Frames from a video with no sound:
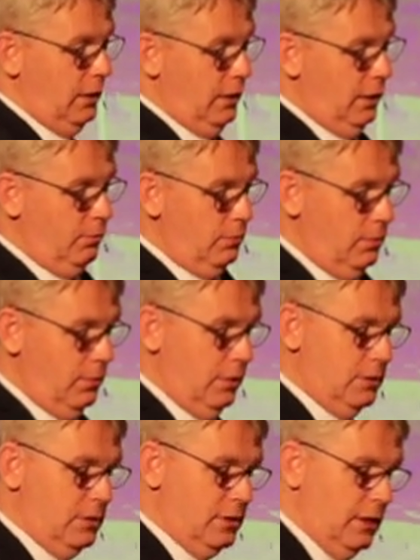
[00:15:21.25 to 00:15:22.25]
and I'm,
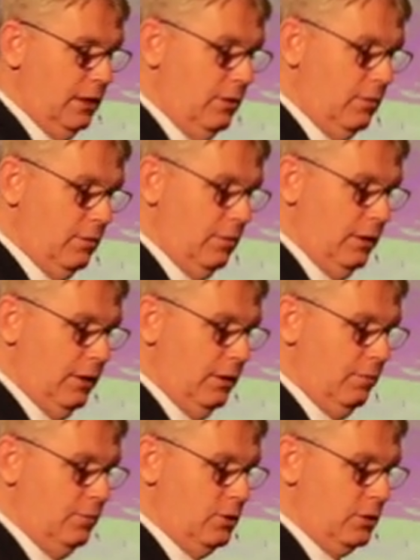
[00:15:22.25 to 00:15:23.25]
as I said,
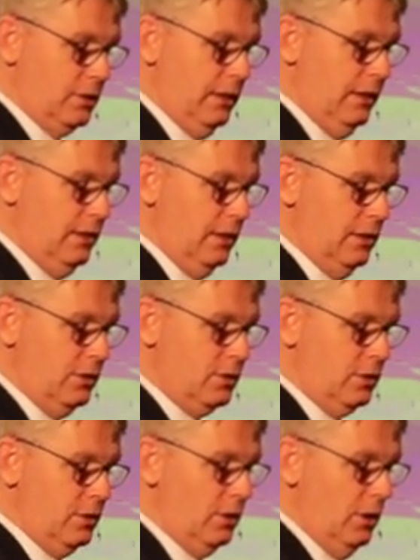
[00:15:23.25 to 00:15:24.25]
just leading
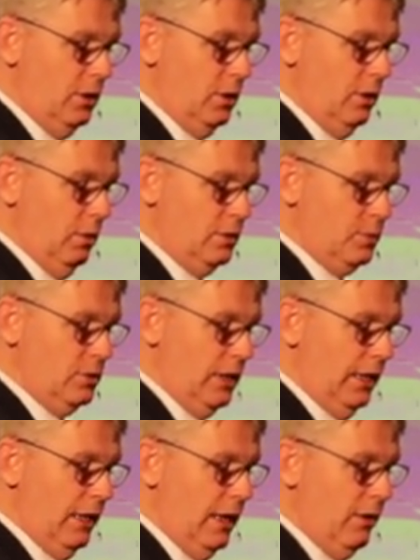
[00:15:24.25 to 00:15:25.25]
into, I suppose,
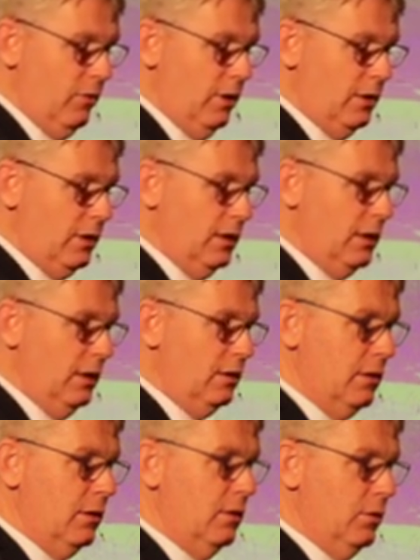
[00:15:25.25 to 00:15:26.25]
an area that I think
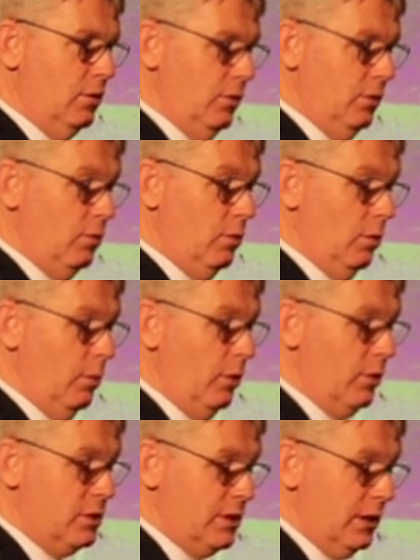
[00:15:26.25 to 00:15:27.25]
the rural
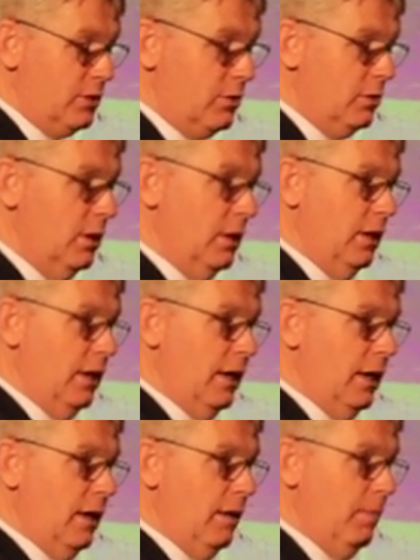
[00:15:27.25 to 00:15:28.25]
water sector,
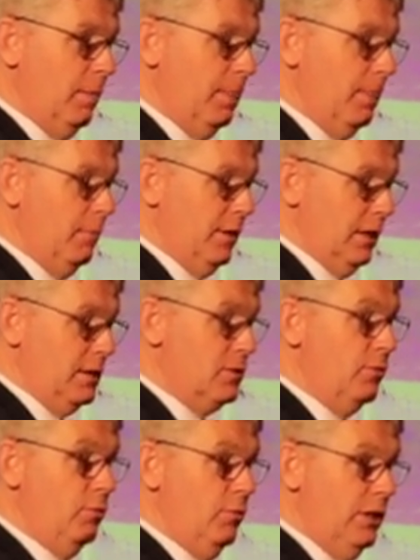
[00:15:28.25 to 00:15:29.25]
because
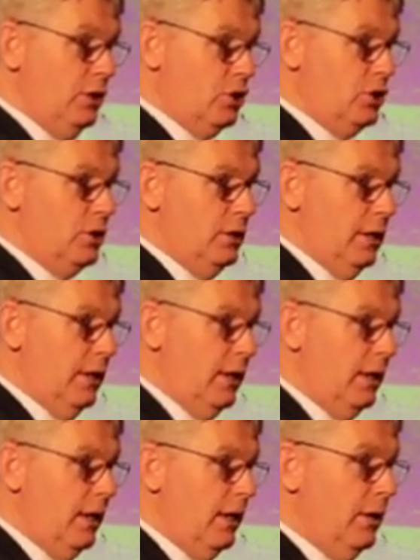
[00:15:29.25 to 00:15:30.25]
of the reach
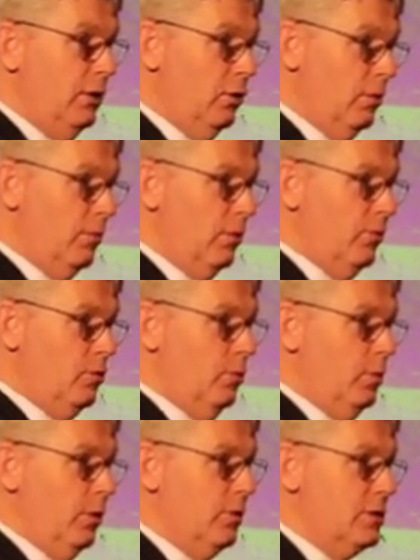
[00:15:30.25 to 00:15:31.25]
and number of
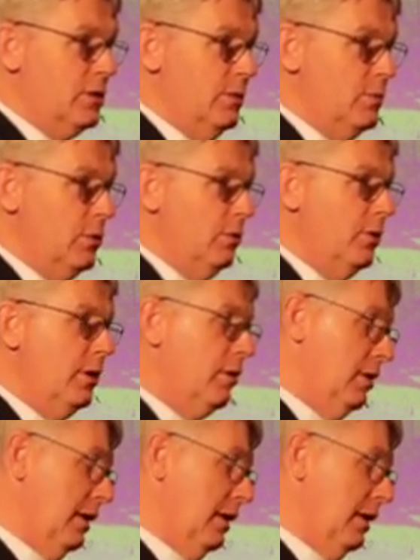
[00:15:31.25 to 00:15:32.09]
group water schemes out there,